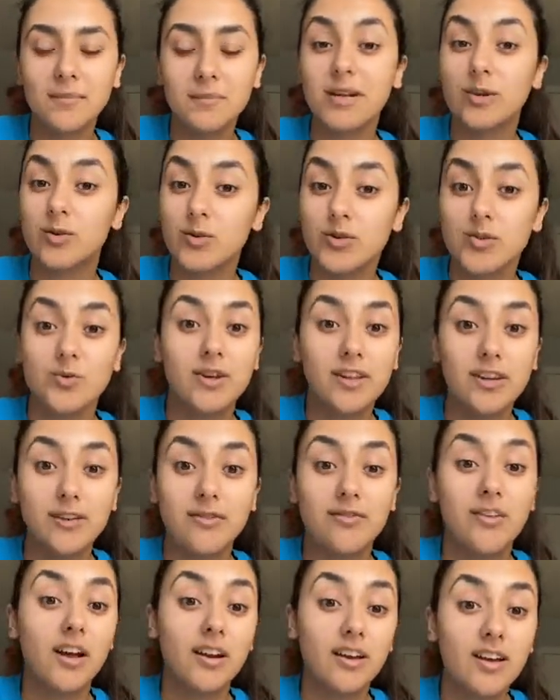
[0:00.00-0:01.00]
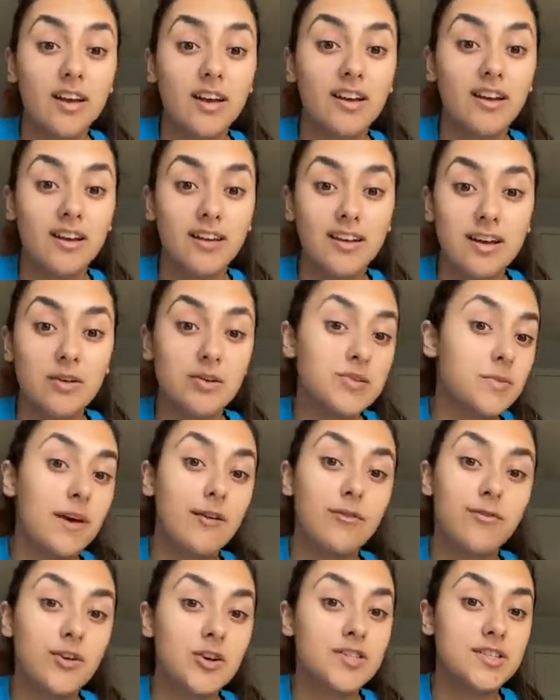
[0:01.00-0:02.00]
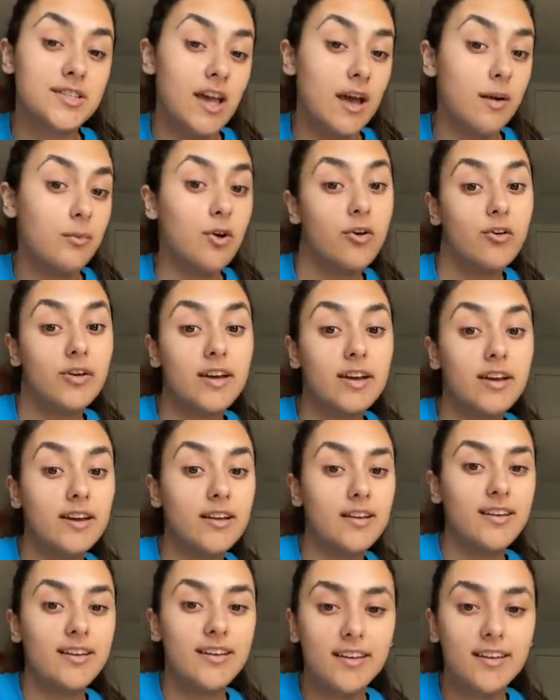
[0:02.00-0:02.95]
but it was really fun. It was my first time going.